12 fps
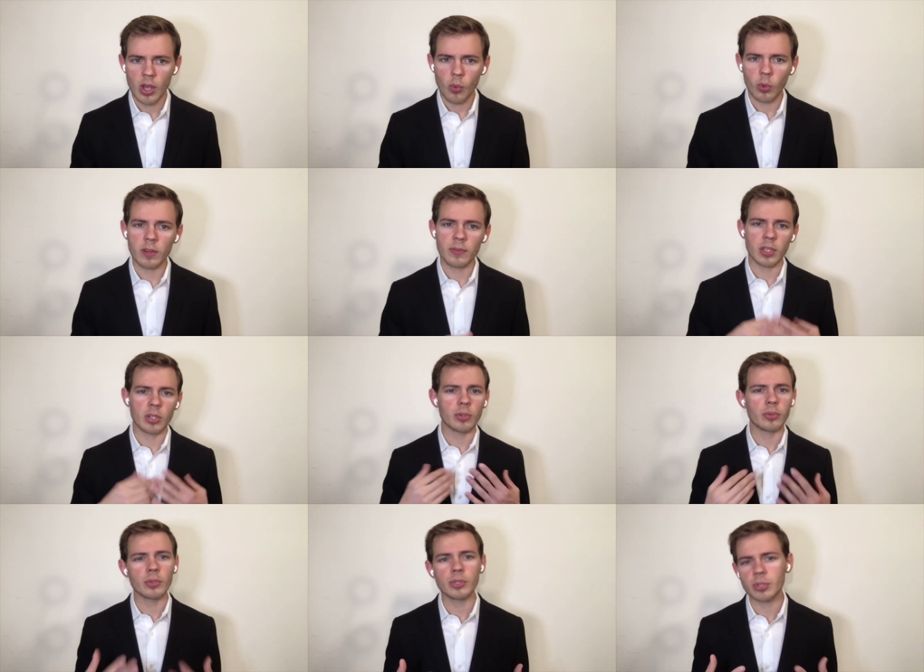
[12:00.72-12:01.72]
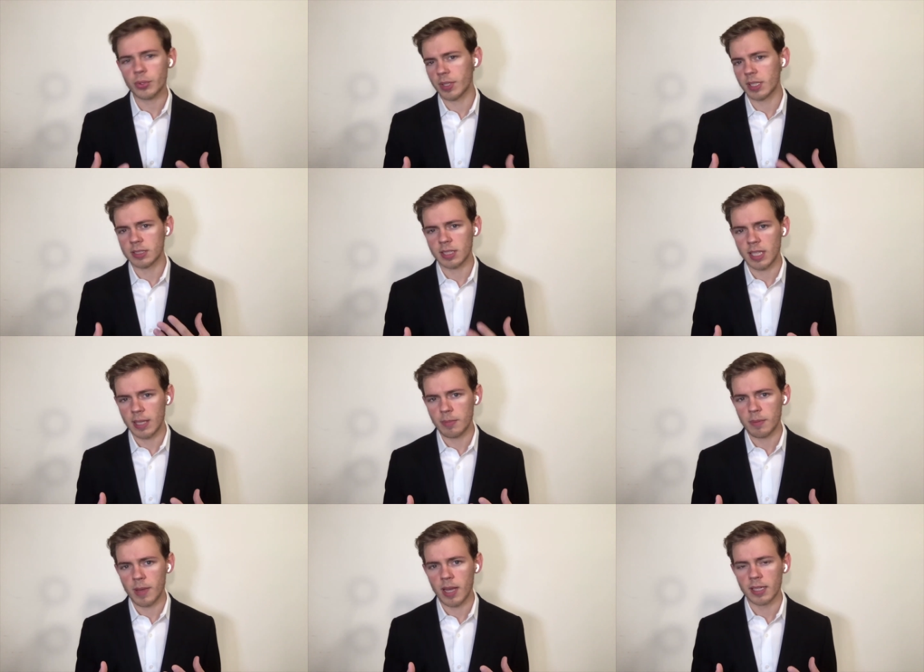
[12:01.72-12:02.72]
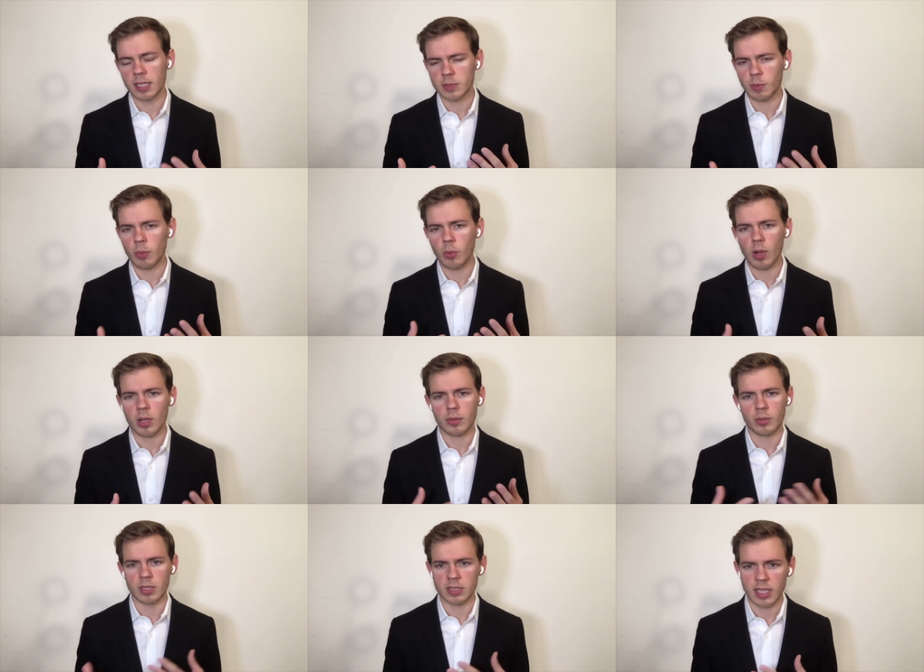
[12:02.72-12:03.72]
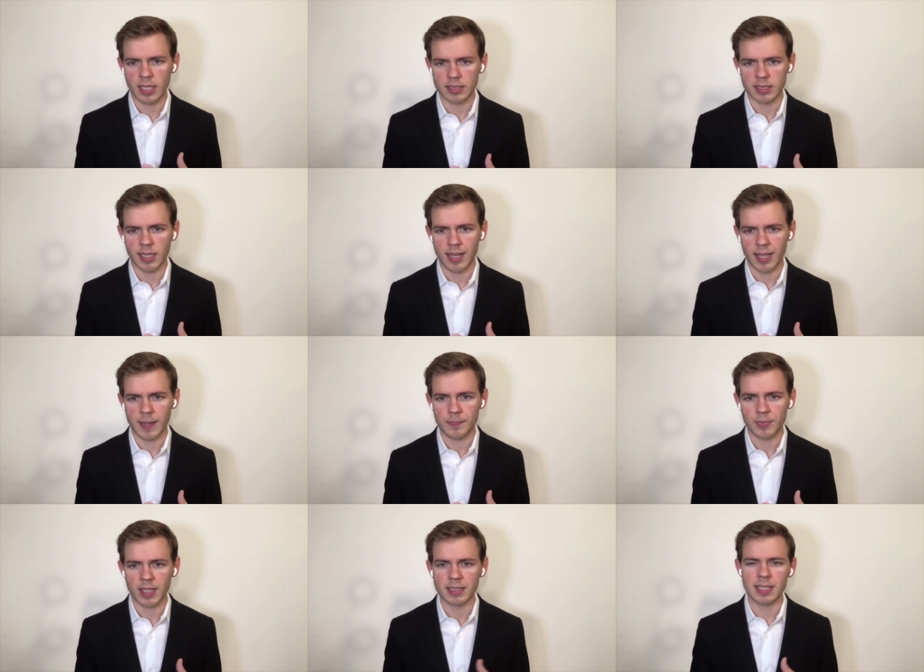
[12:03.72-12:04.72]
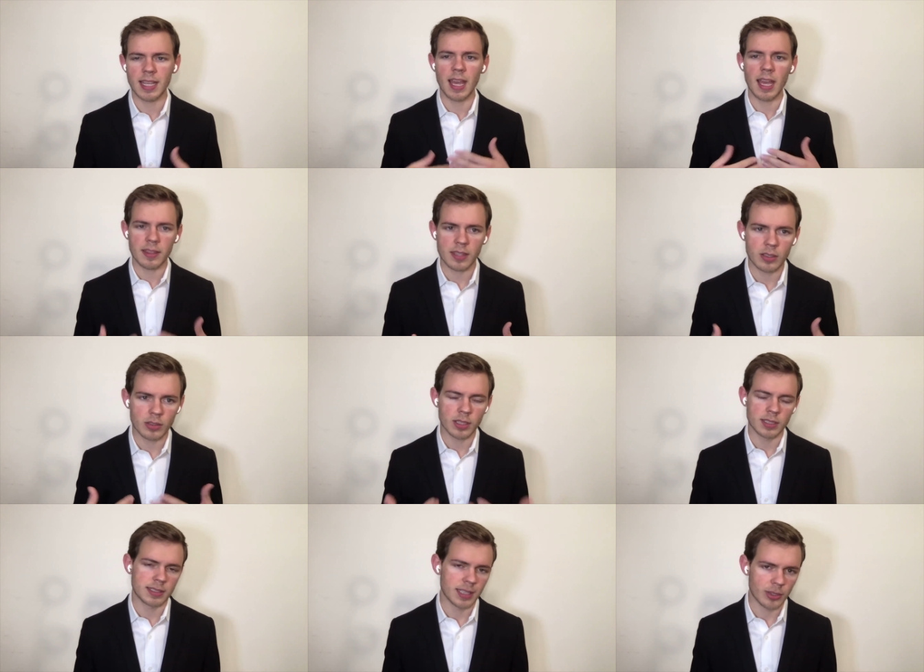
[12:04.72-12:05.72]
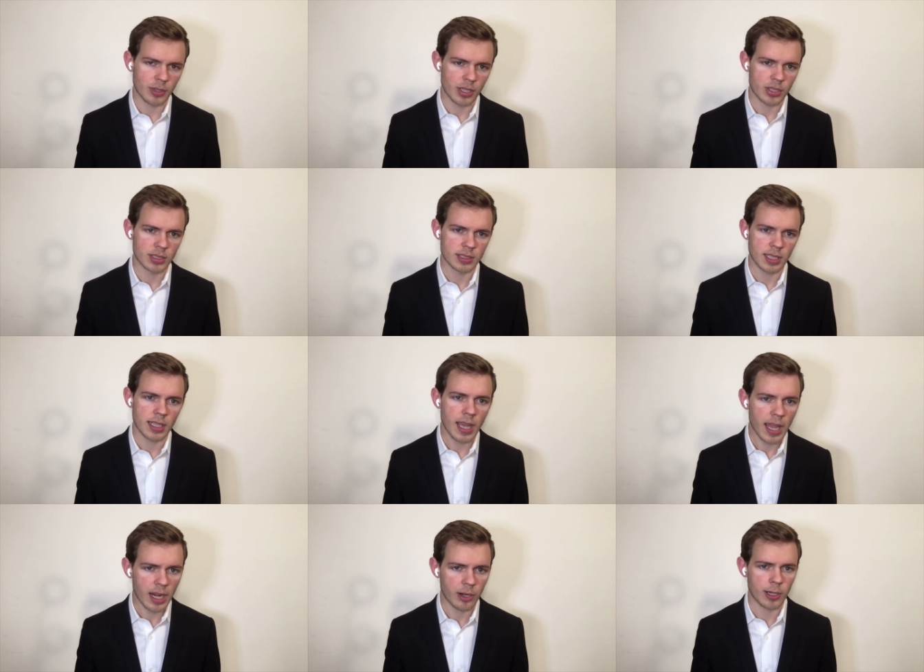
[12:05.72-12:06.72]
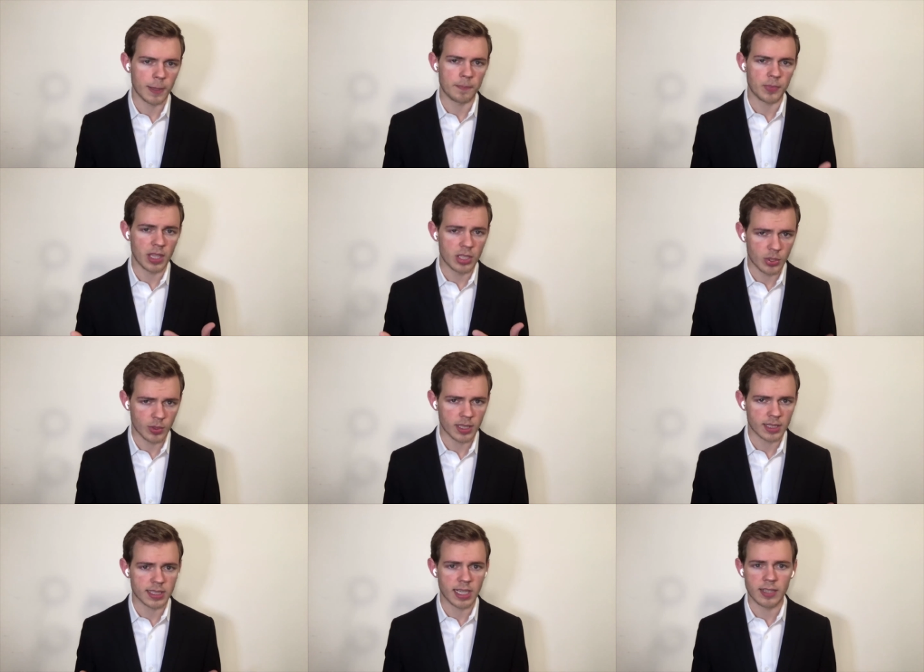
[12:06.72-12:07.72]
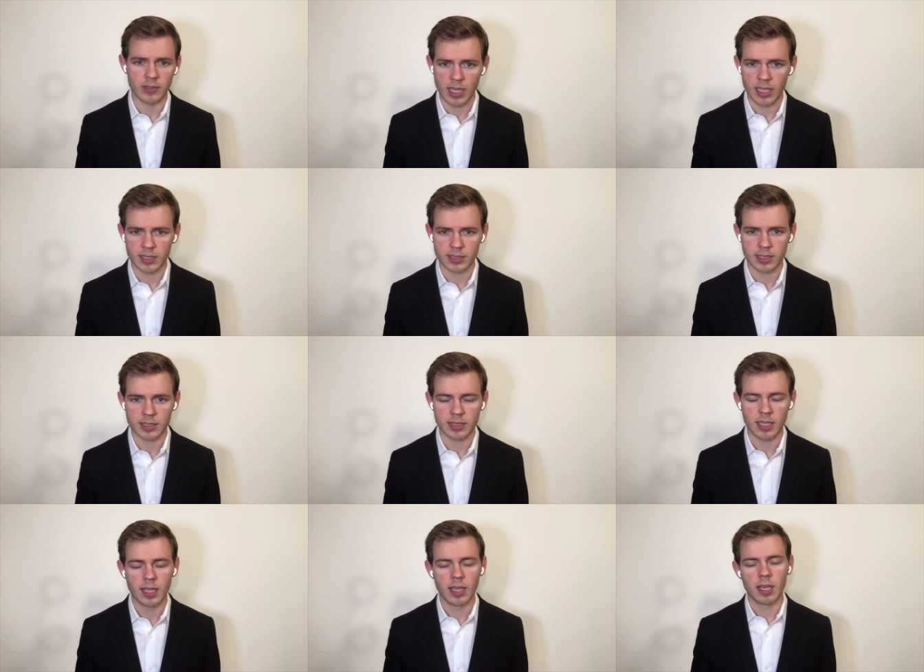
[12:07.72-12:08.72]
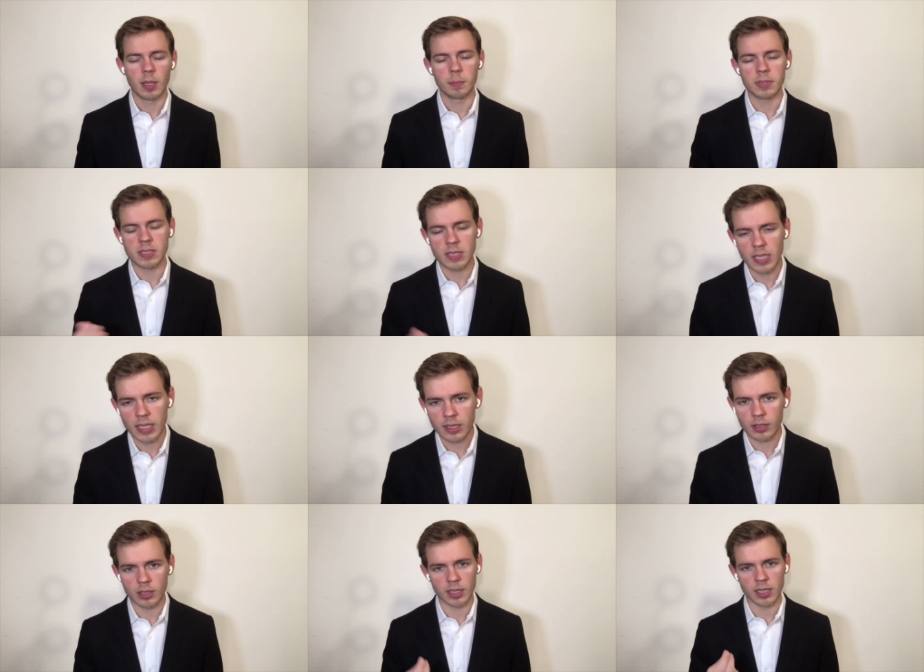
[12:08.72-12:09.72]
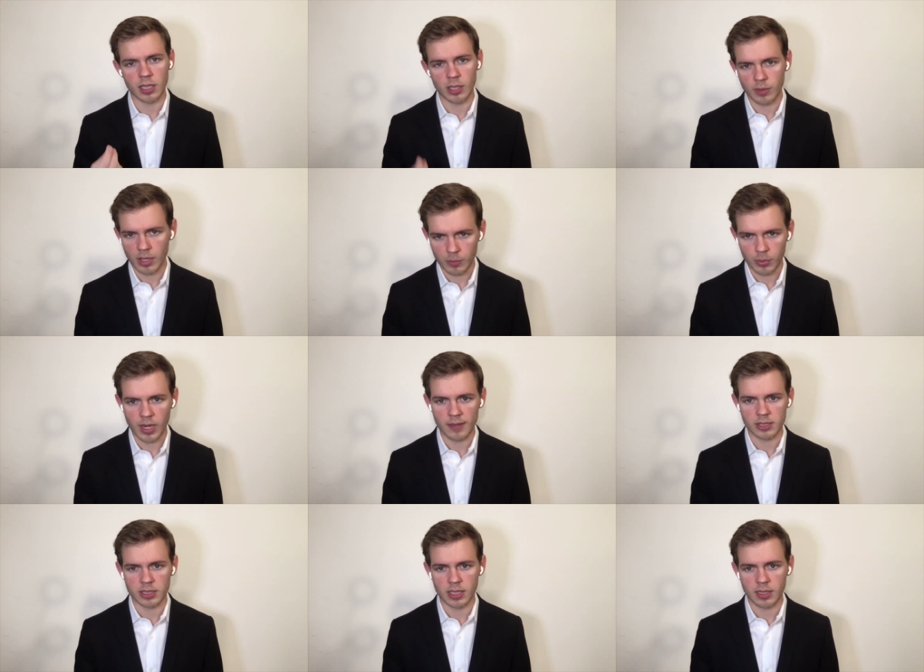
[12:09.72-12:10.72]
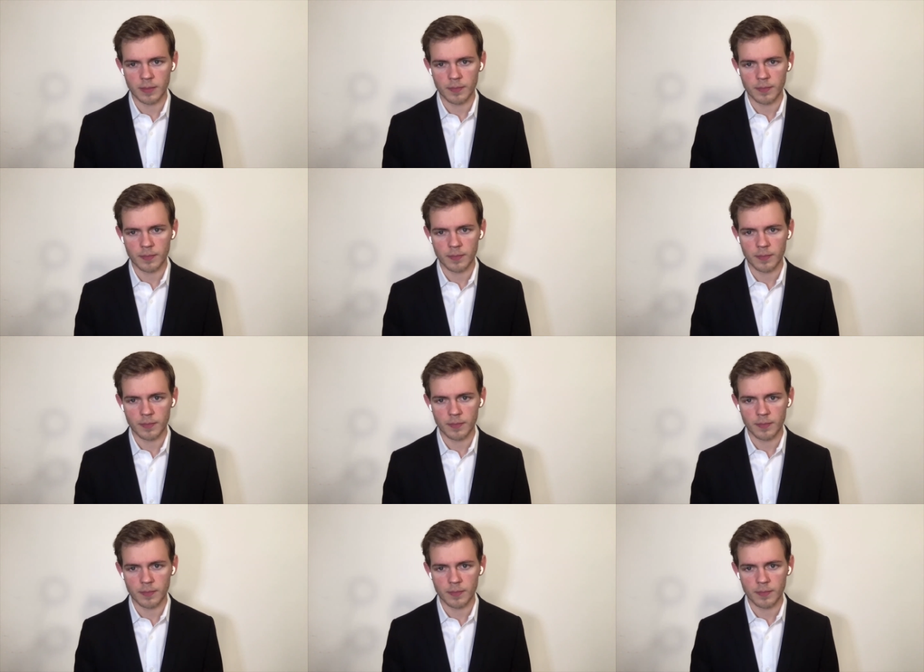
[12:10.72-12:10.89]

one of the crucial things to keep in mind as we walk through this case today is the ethical considerations inherent in doing this kind of analysis, particularly around privacy.